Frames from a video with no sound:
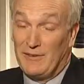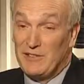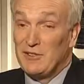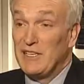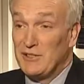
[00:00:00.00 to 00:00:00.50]

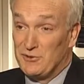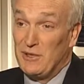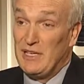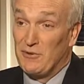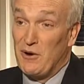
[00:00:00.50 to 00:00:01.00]
eventually a
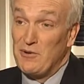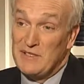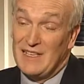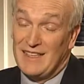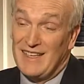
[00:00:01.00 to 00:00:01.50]
tree grows
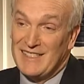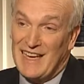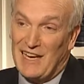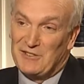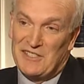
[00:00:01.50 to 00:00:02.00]
and it does
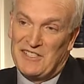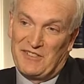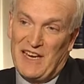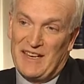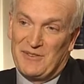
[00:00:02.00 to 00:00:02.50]
cast a
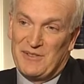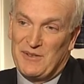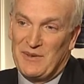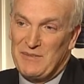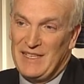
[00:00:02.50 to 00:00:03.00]
shadow.
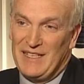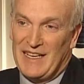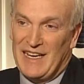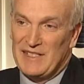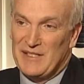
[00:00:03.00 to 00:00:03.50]
So, I mean, you
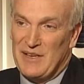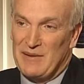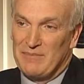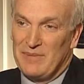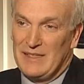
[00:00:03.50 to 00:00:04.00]
can't
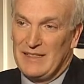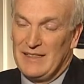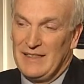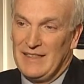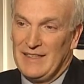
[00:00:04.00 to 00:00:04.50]
stop
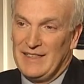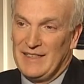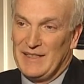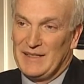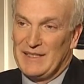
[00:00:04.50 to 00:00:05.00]

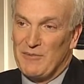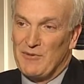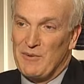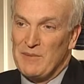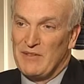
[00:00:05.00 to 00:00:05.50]
someone
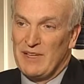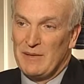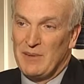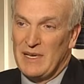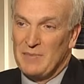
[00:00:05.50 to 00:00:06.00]
from
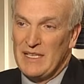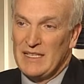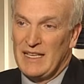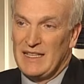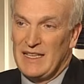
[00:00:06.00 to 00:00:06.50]
developing a piece
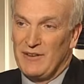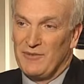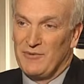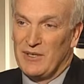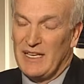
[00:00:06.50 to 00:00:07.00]
of land they
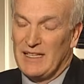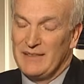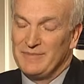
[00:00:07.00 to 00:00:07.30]
own for that.